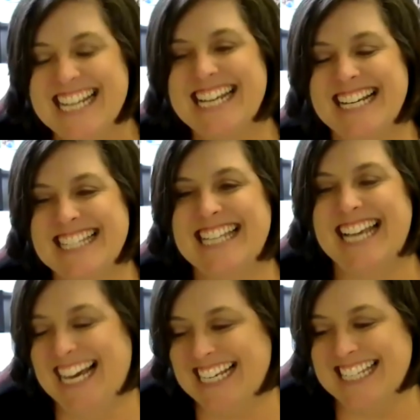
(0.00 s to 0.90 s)

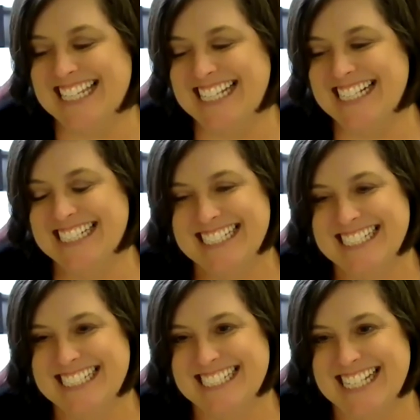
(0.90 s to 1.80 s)
Exactly.
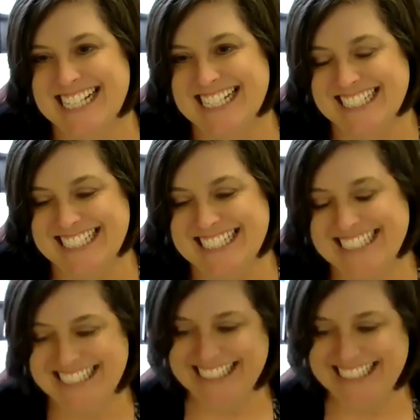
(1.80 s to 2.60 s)
Exactly.